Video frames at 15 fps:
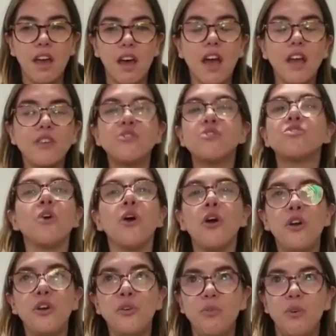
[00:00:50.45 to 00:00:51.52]
I
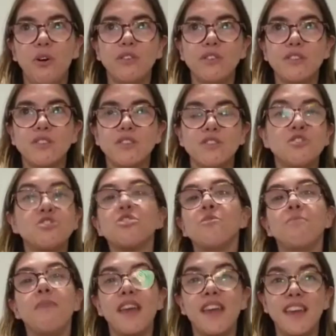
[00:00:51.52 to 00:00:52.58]
so want to
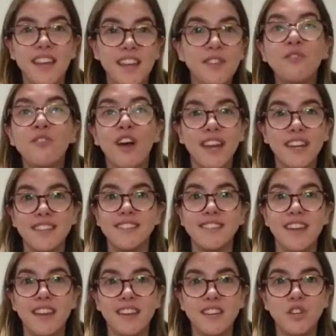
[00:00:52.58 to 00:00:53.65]
be in right
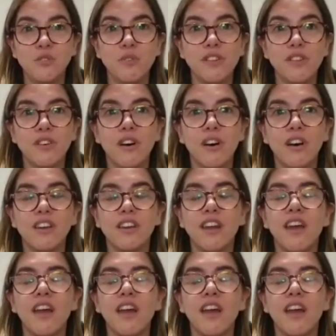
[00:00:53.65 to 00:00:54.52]
standing with God.